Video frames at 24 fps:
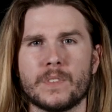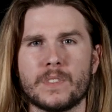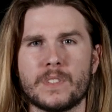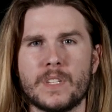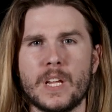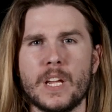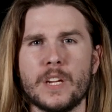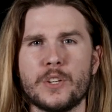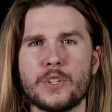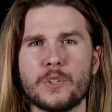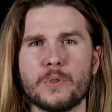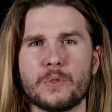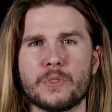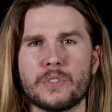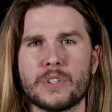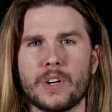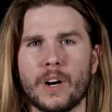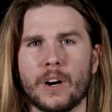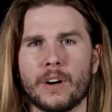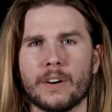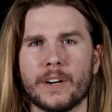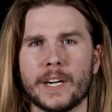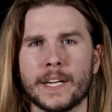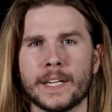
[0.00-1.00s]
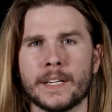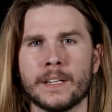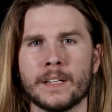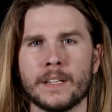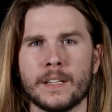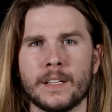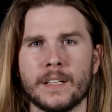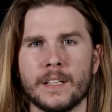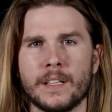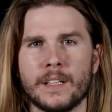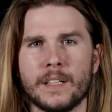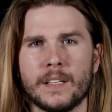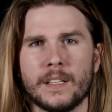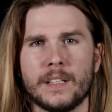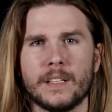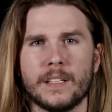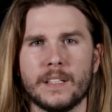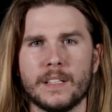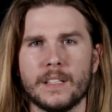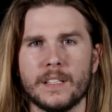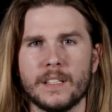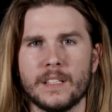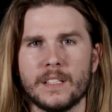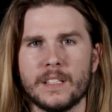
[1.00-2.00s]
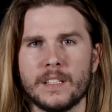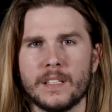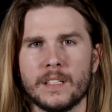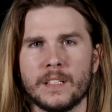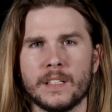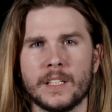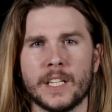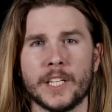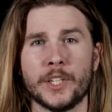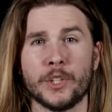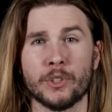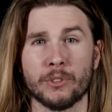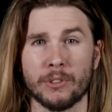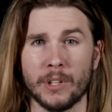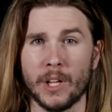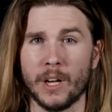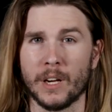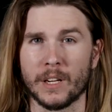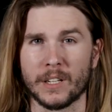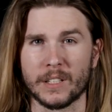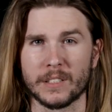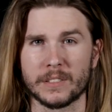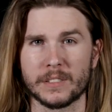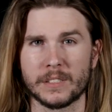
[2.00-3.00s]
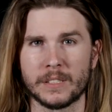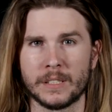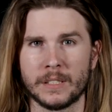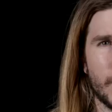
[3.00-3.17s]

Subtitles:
tissue scarring in your lungs.